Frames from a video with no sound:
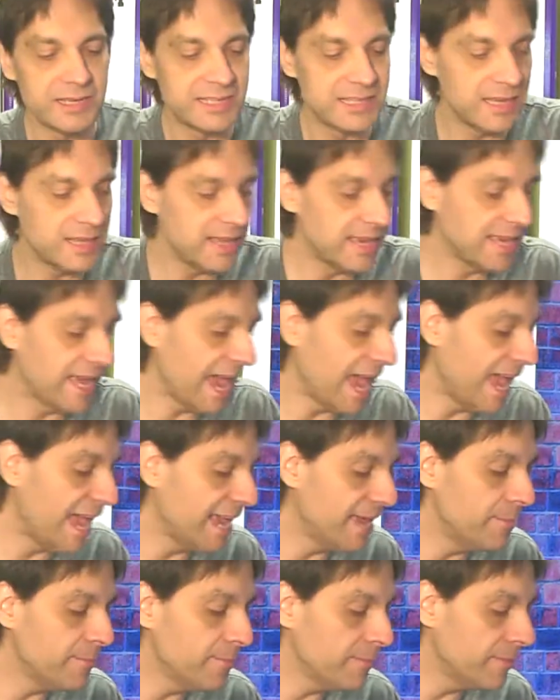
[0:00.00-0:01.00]
you see, they
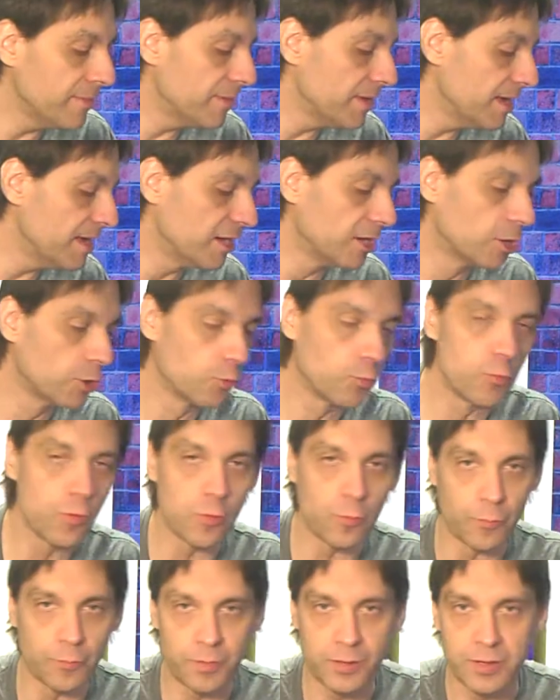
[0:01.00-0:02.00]
came in a
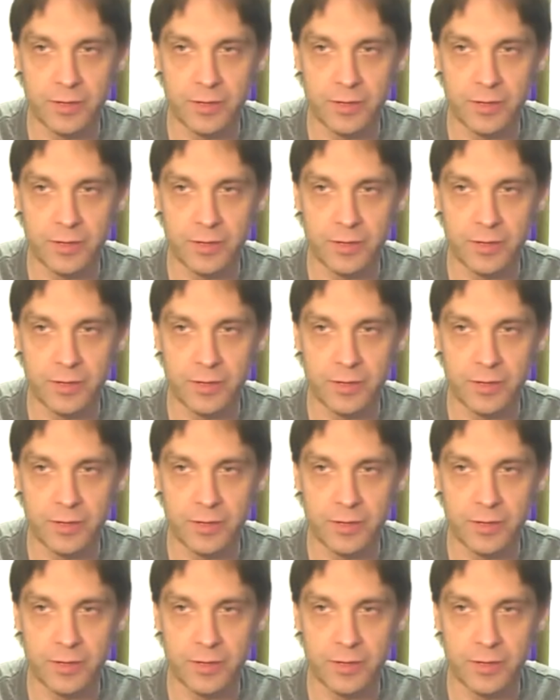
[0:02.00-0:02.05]
group.